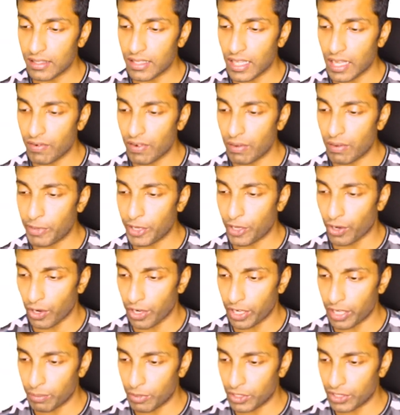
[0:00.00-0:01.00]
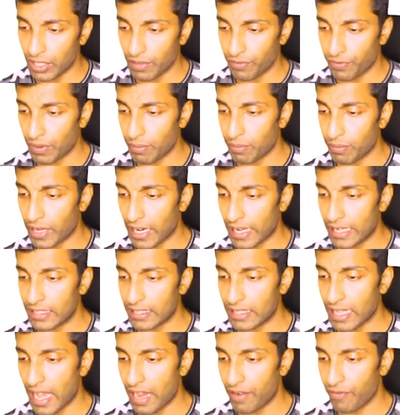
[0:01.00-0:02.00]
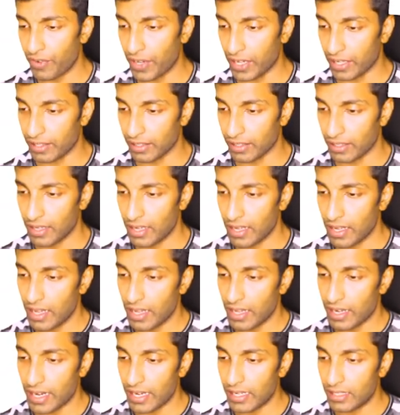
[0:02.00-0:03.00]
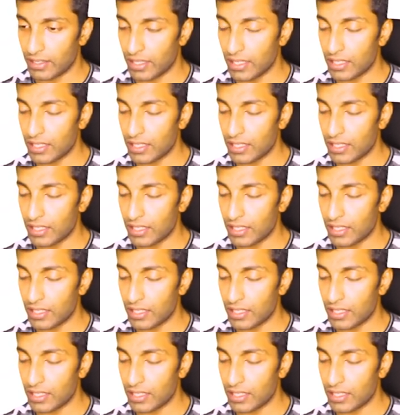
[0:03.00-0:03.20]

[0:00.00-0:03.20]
there will be contribution from rice and wheat, right?